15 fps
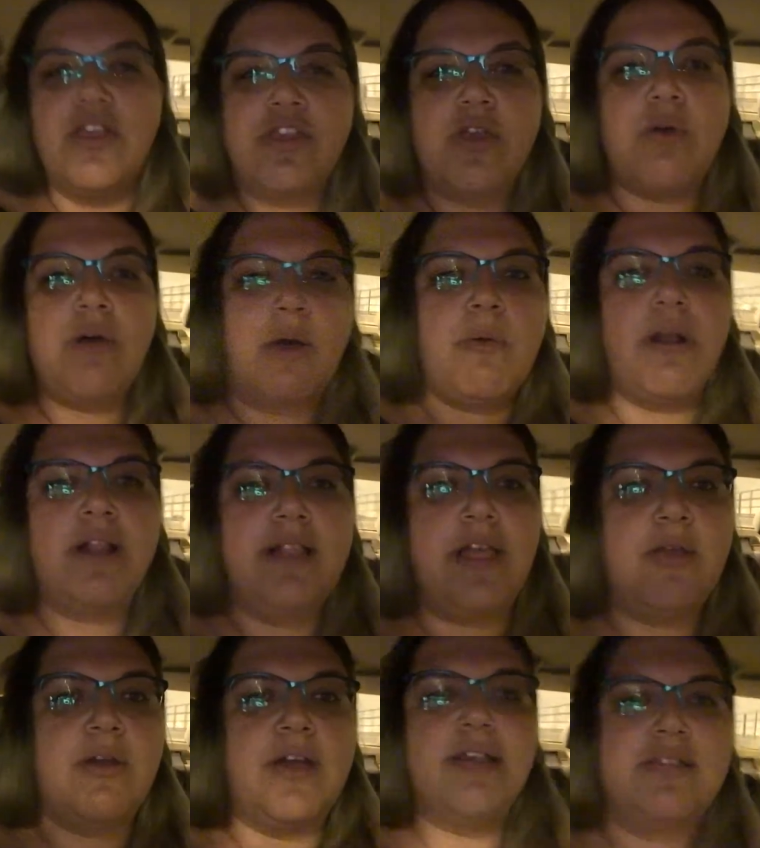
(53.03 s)
So I want to let
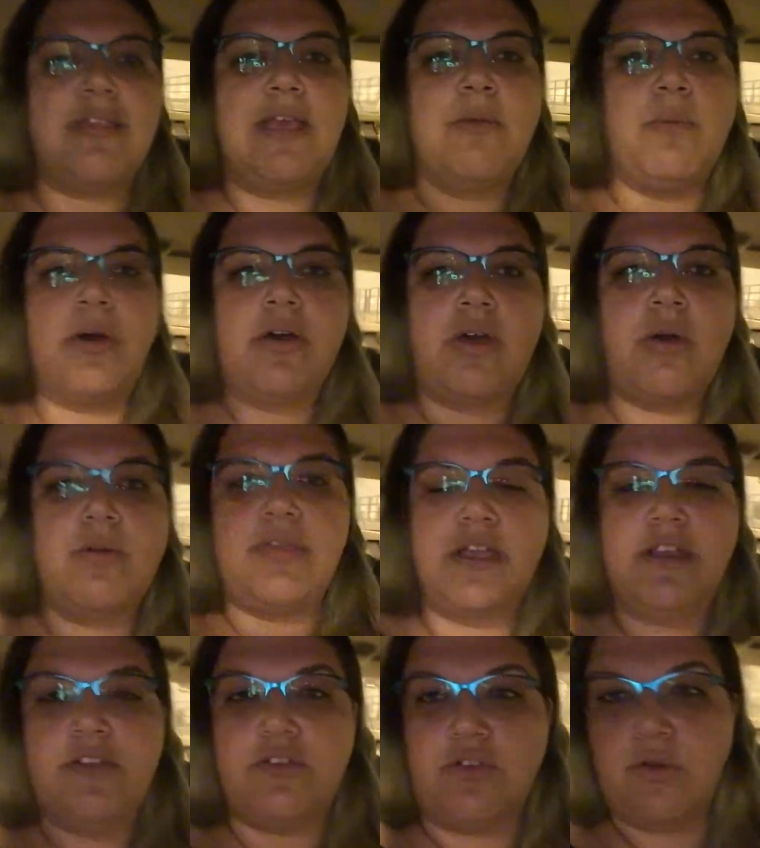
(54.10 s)
you guys see what goes
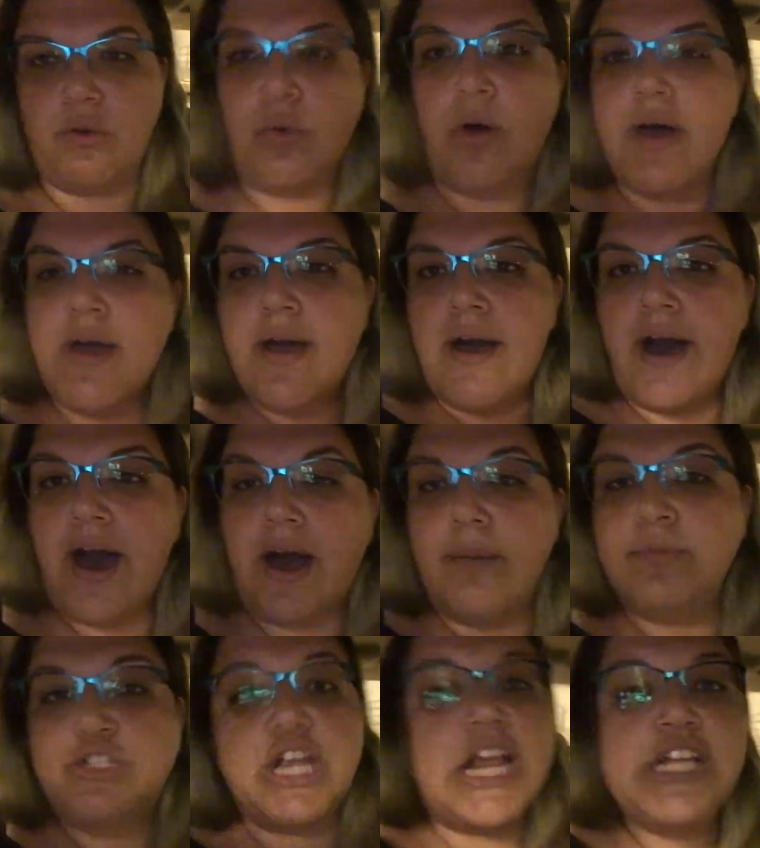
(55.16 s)
into
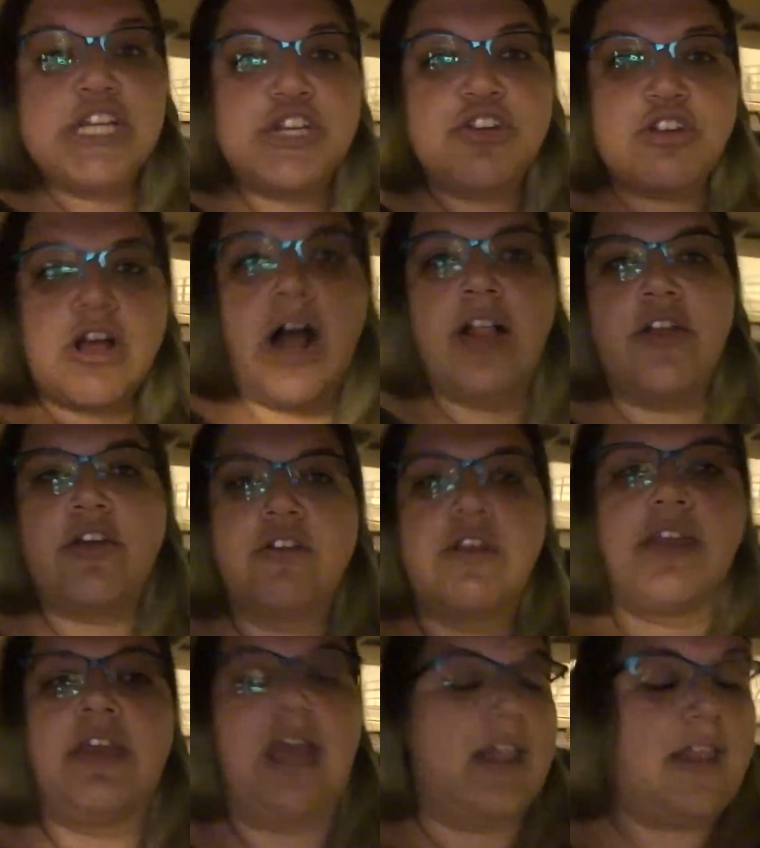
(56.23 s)
changing your color,
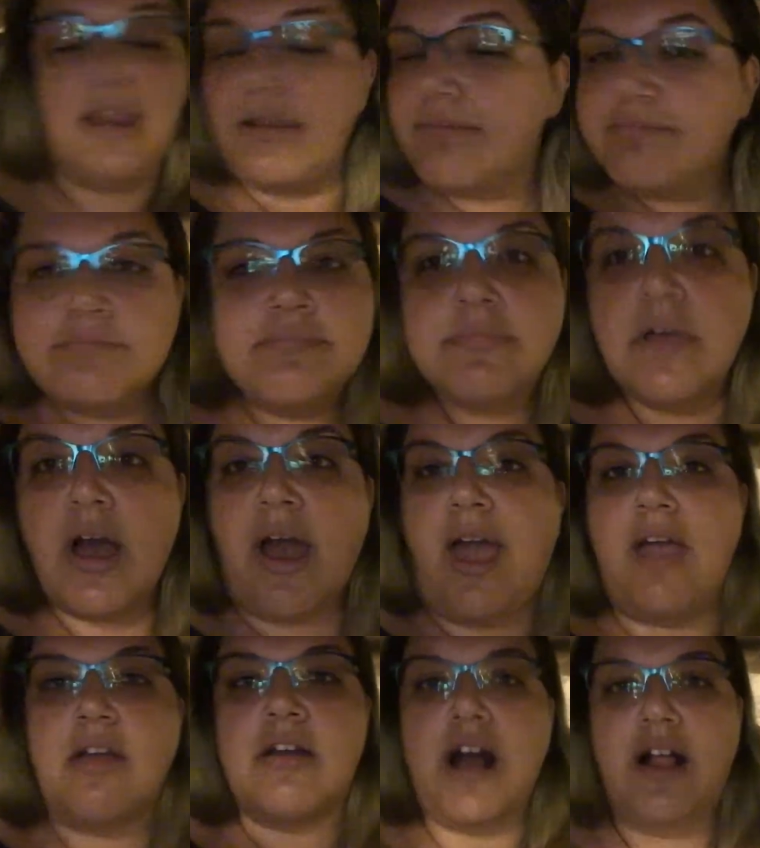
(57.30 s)
getting a
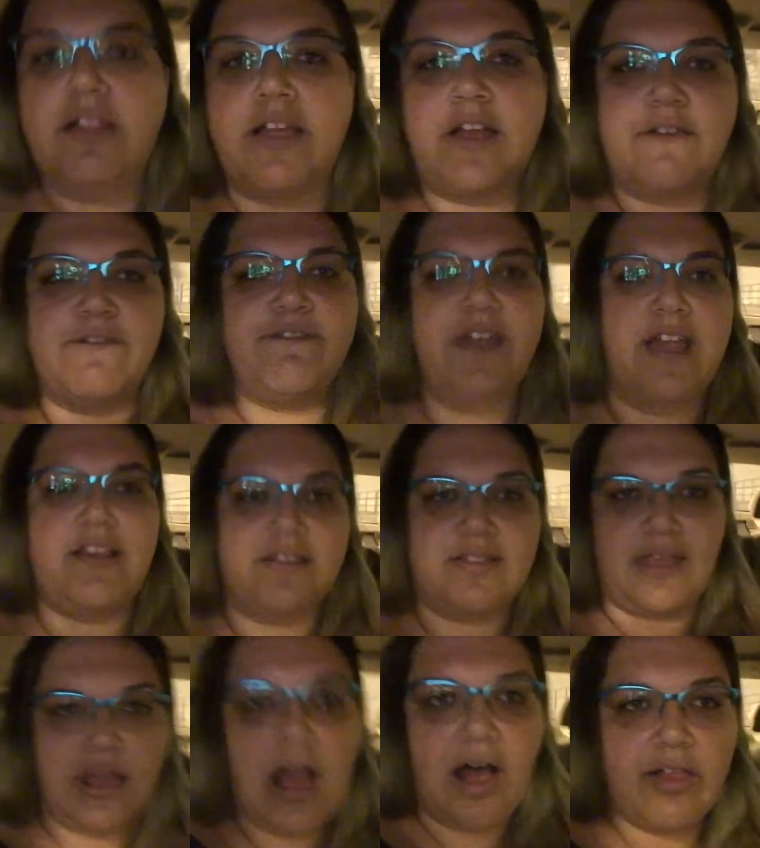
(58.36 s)
hair color, like a
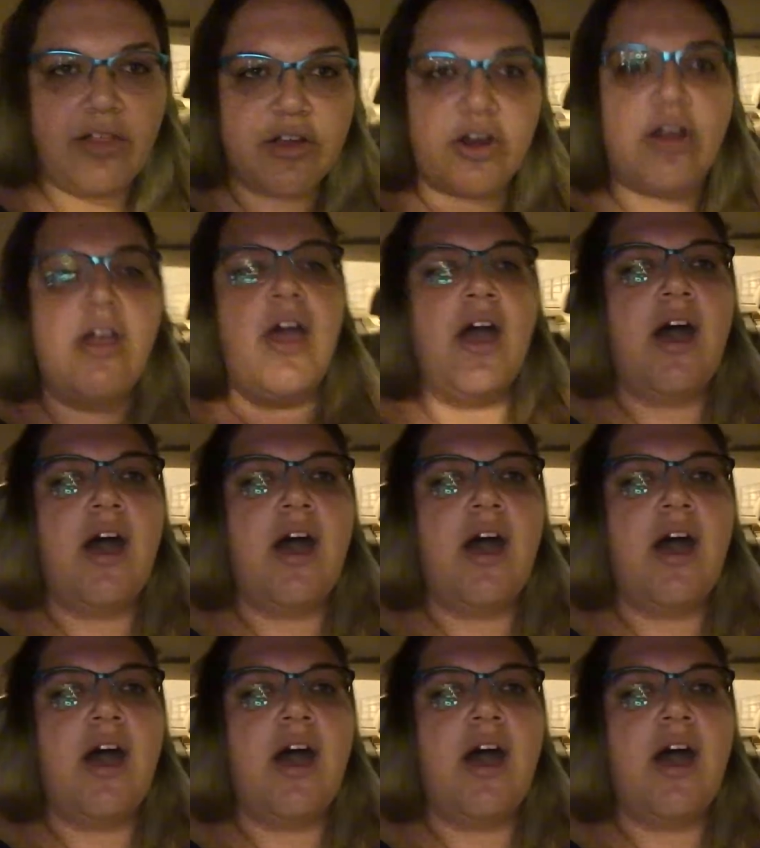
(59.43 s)
fantasy color,